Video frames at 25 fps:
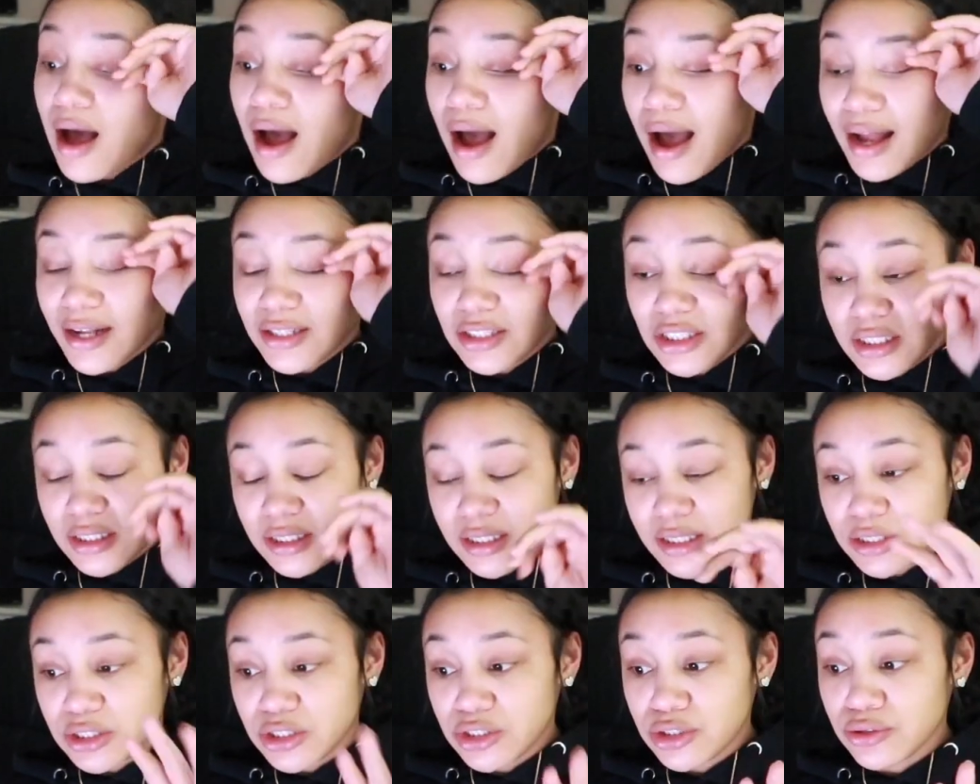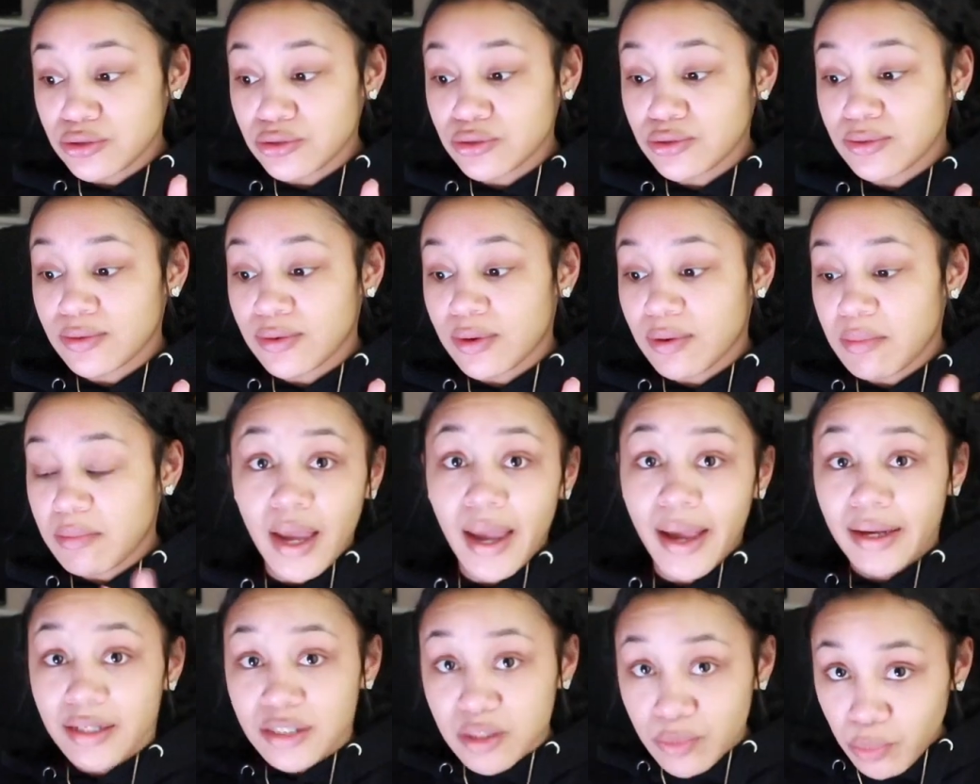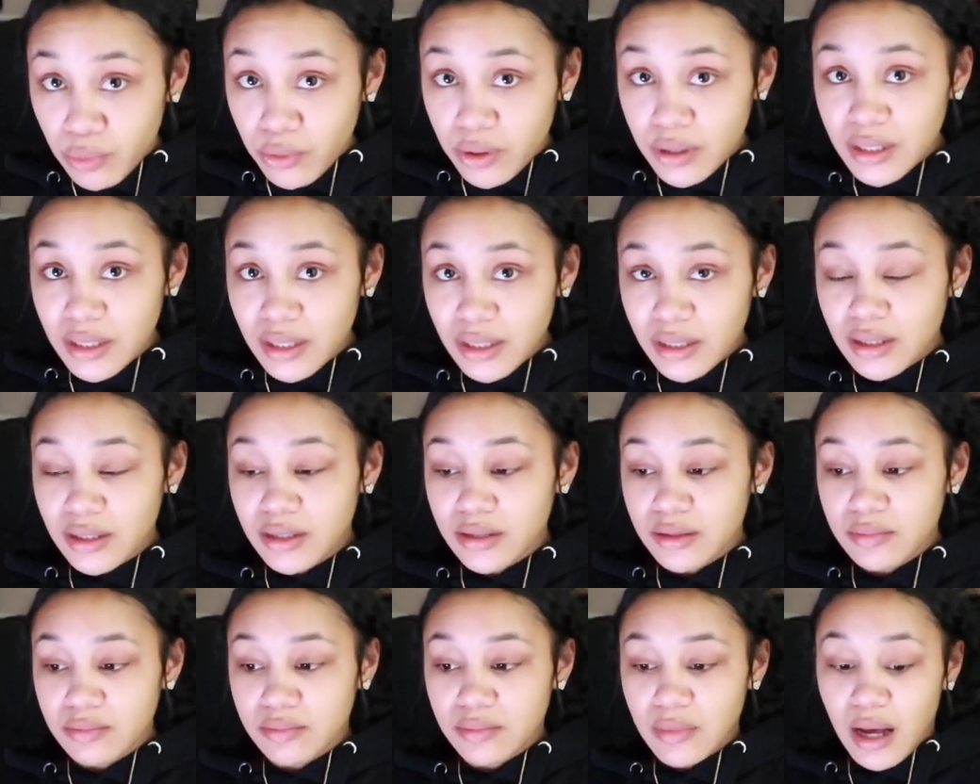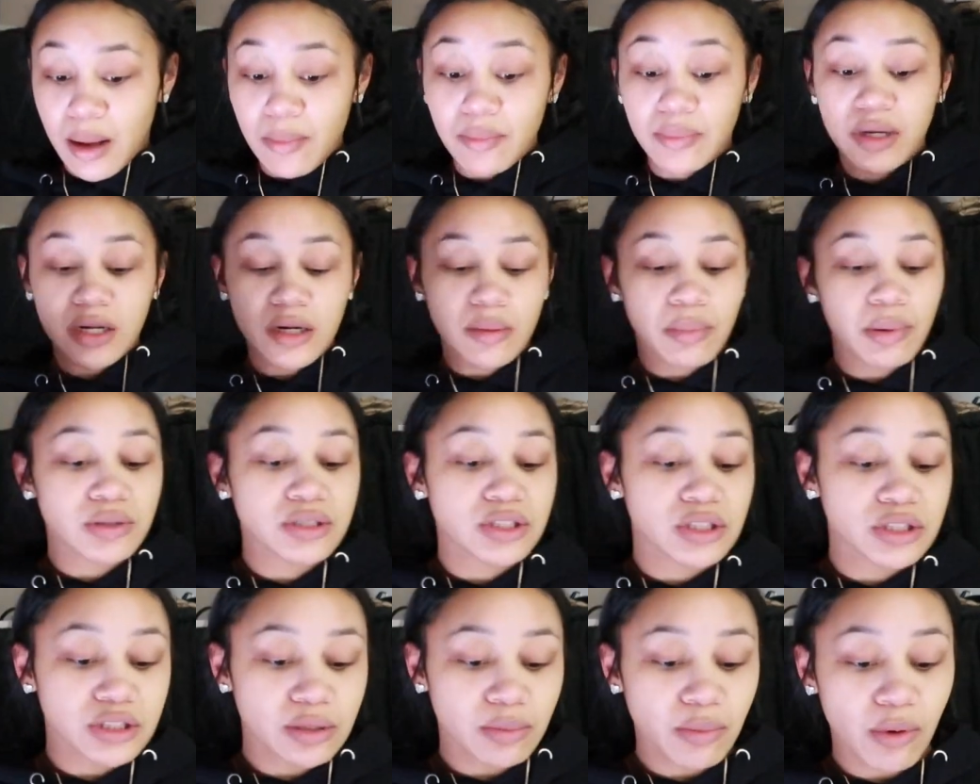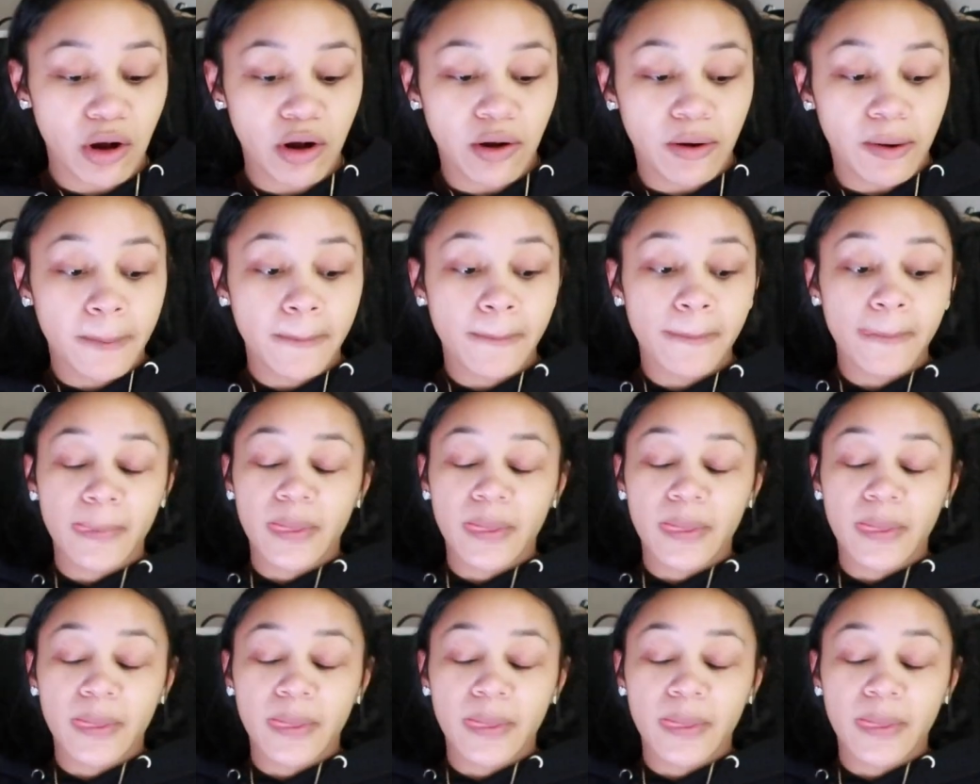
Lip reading: I just need to export it. I'm gonna post it tomorrow.